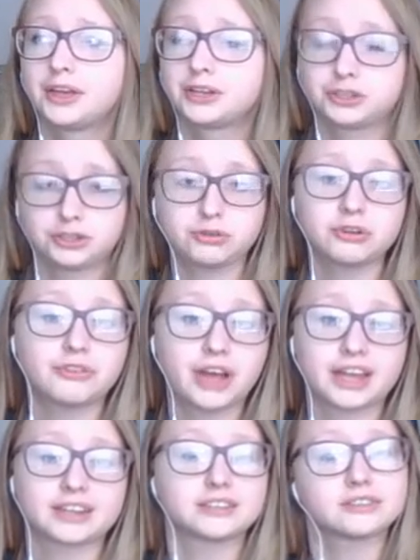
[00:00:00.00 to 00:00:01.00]
to have
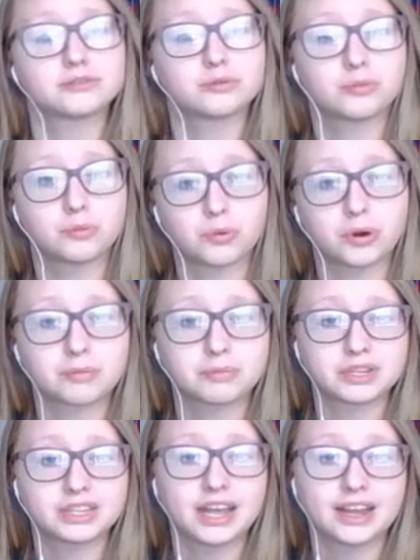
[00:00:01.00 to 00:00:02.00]
had a civil war,
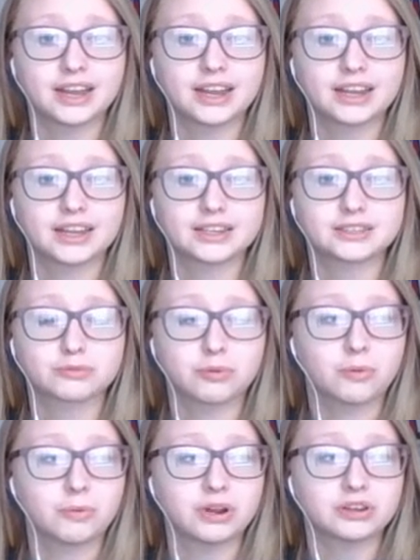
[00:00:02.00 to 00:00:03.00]
but that is
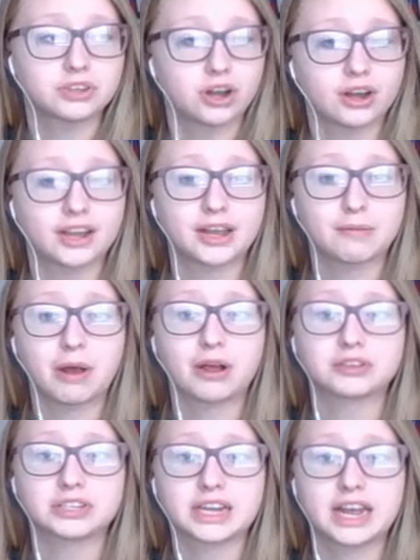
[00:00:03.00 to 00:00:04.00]
what we are talking
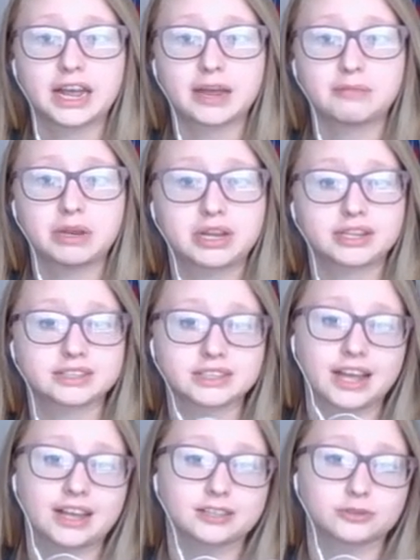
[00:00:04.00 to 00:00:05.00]
about today because
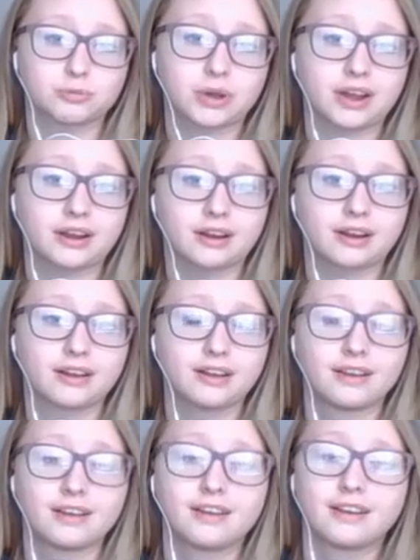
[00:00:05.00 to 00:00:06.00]
that's where
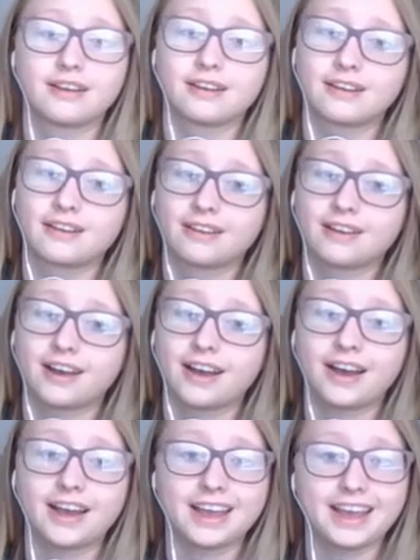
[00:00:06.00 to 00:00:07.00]

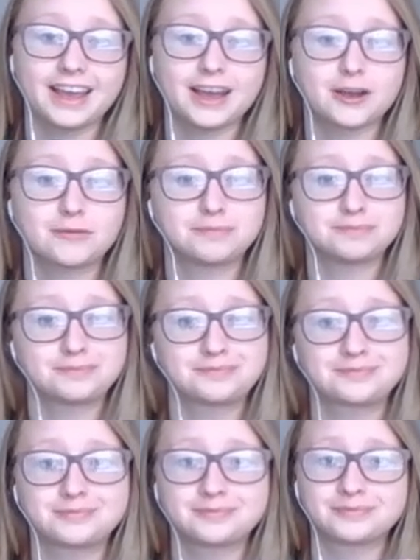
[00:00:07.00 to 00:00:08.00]
I am.
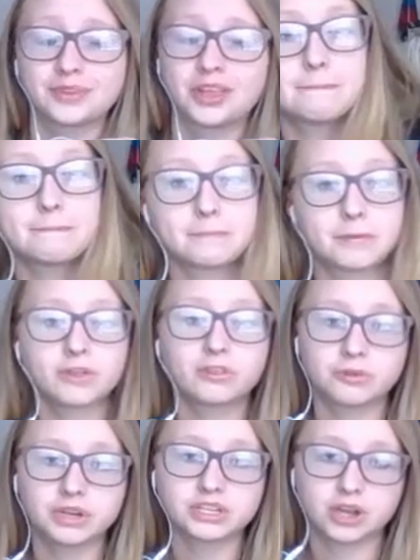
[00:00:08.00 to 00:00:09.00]
The
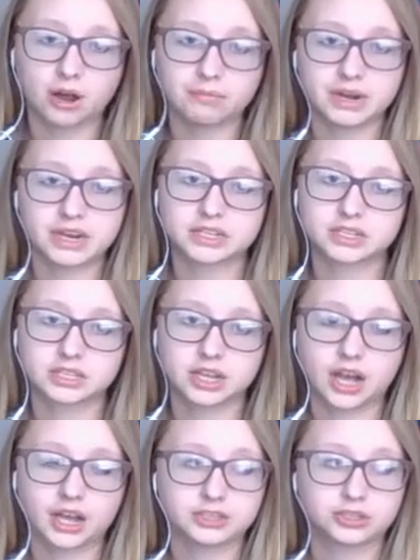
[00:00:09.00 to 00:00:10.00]
three topics
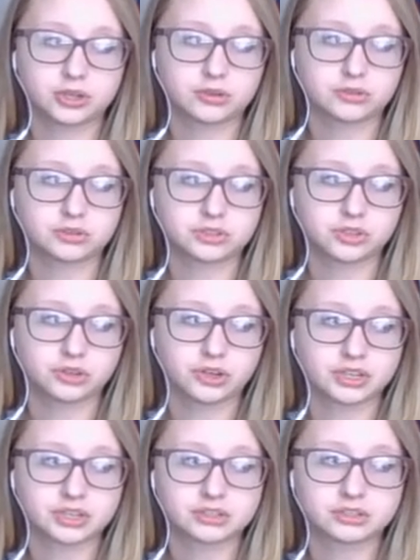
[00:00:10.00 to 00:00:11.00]
I chose to look
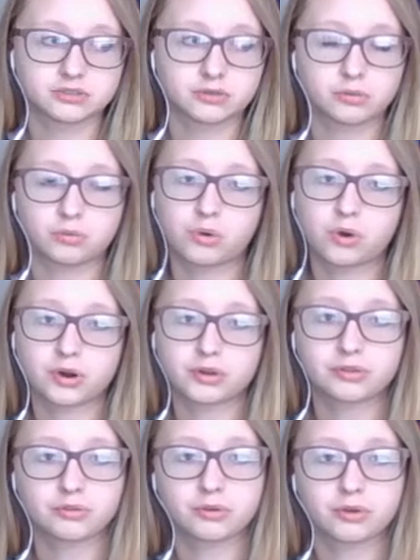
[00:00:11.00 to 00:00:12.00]
at the Civil War
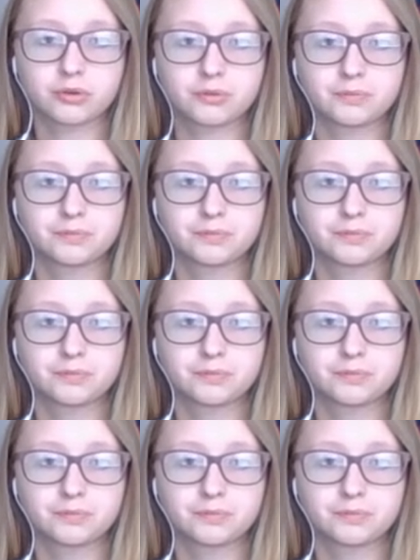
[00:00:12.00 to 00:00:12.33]
through: